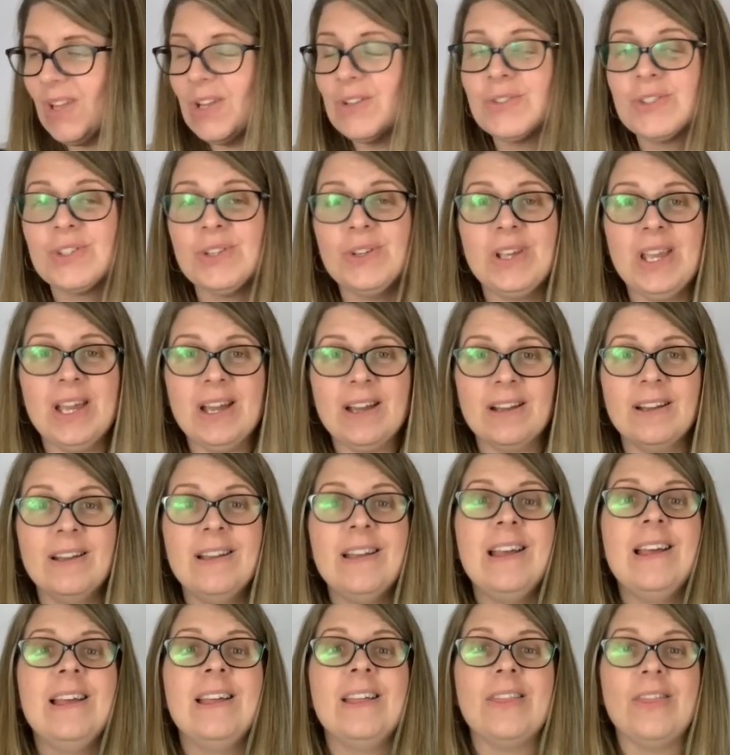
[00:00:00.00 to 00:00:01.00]
So yeah,
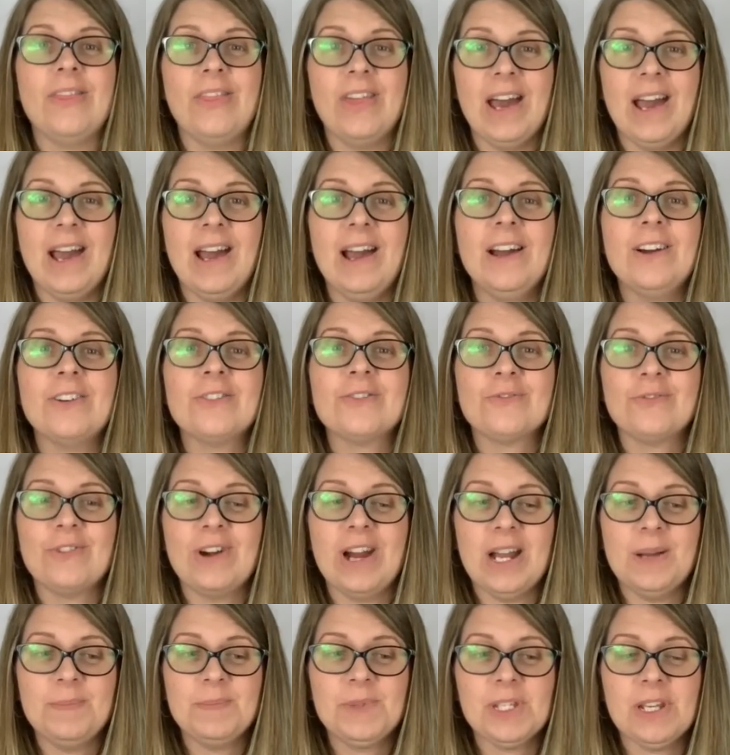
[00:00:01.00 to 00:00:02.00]
that
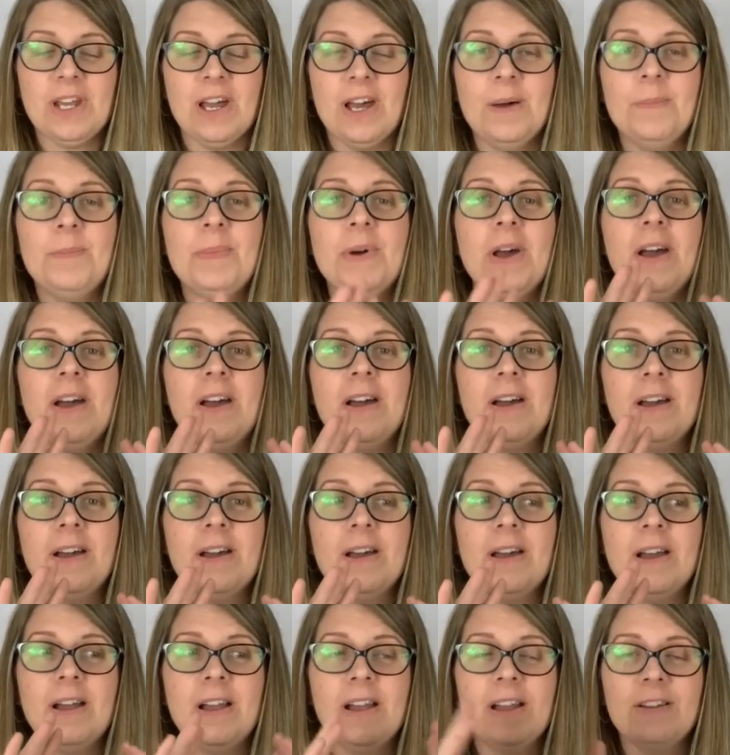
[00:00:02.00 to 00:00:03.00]
wraps up
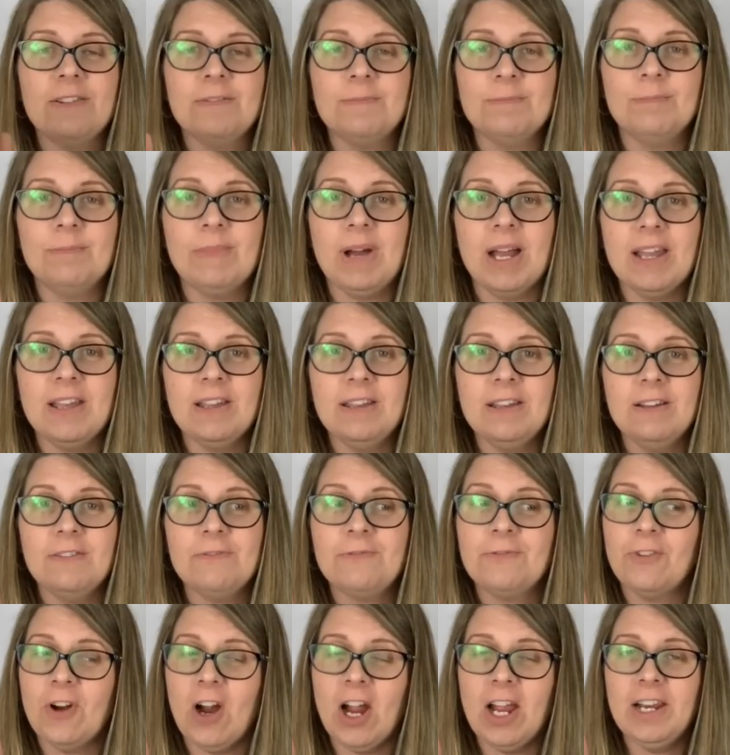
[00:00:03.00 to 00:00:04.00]
my
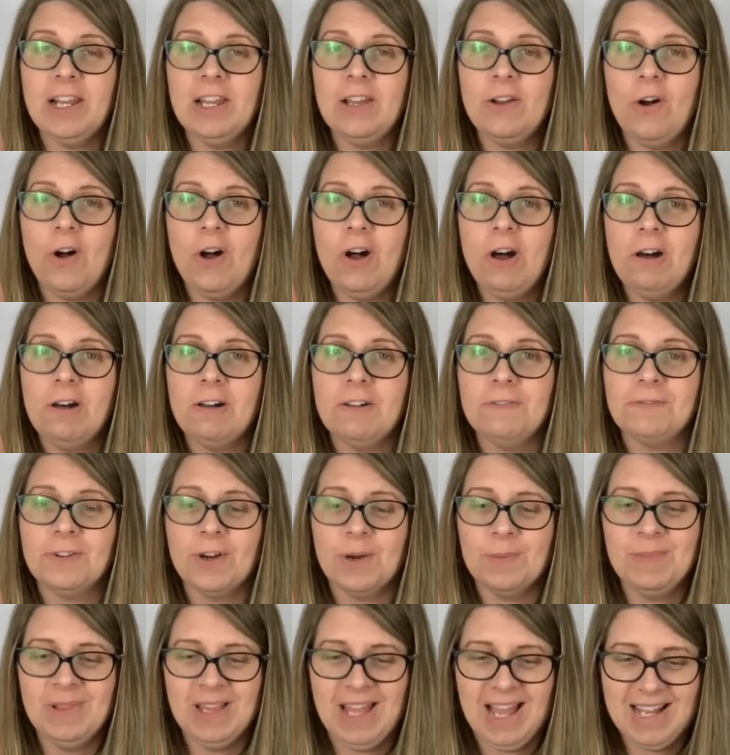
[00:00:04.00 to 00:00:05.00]
Friday haul
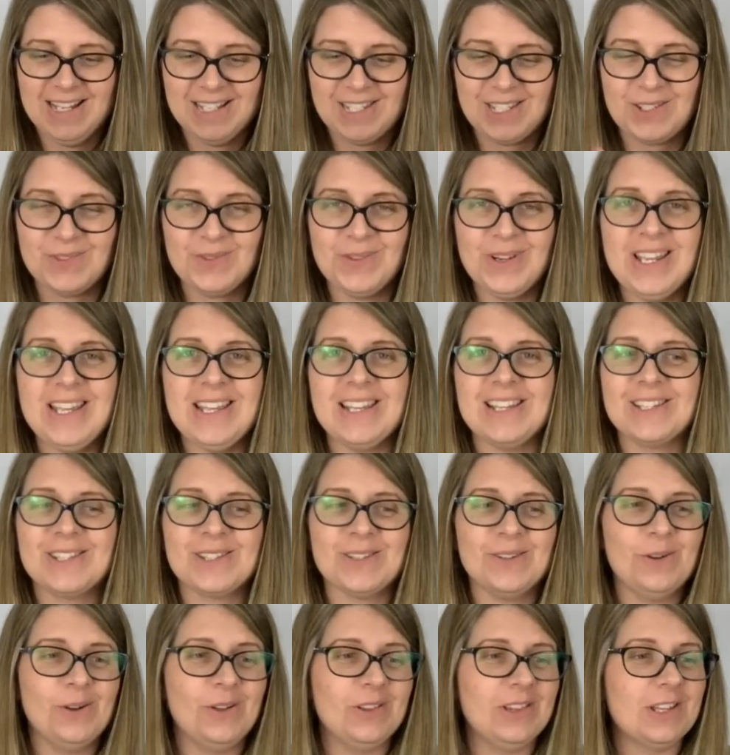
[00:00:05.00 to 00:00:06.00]
from last week.
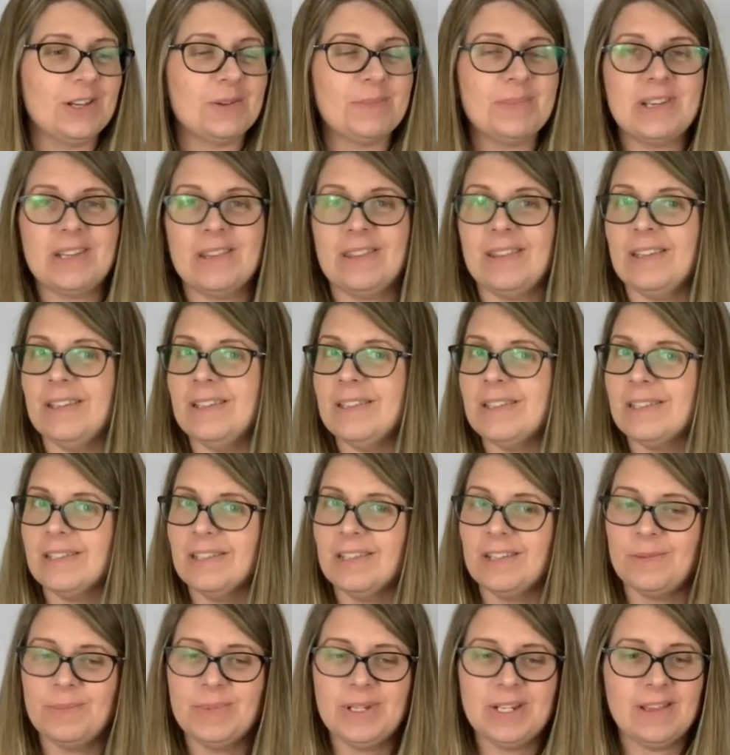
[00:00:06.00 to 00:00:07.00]
So a little bit of this, a
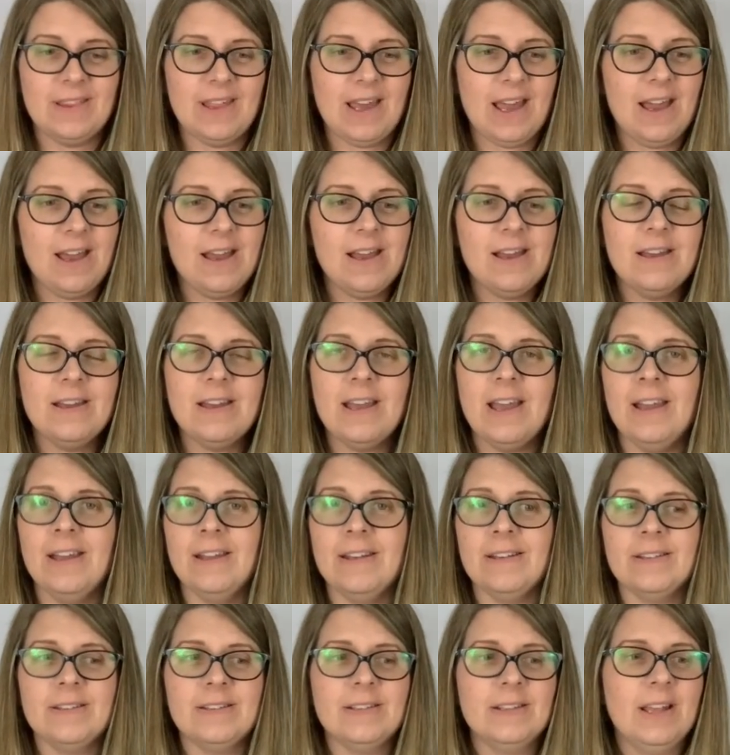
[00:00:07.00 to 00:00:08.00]
little bit of that,
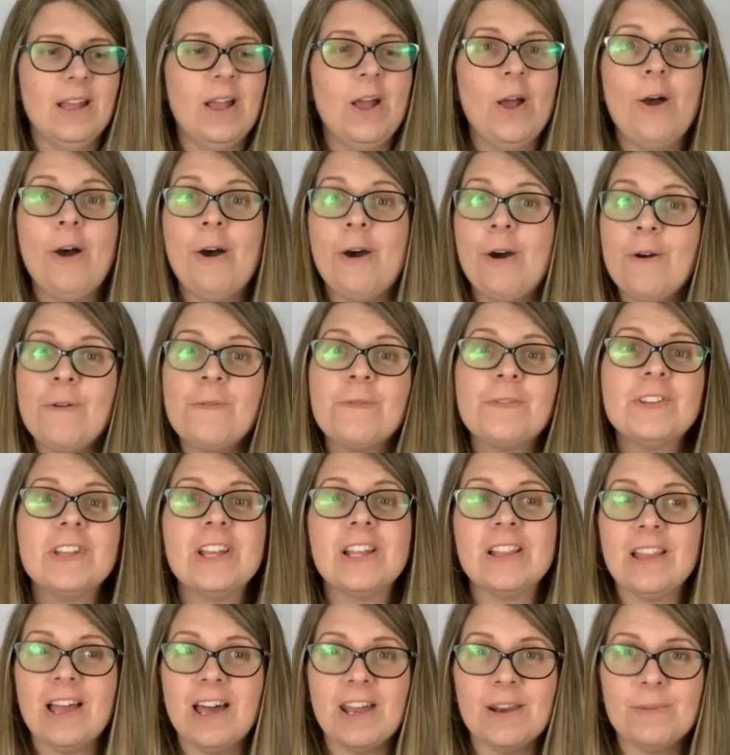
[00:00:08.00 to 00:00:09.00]
and hopefully
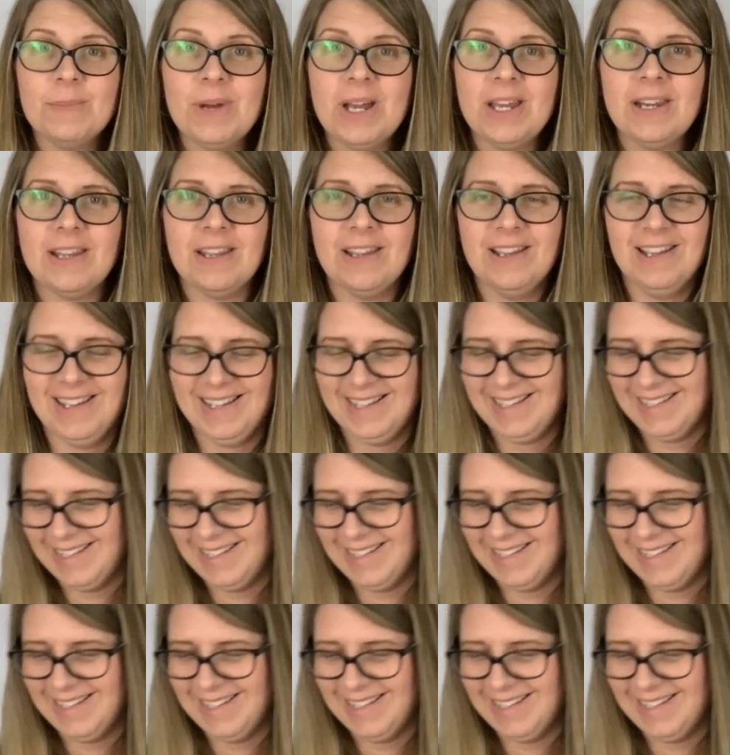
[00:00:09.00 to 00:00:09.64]
a lot of money.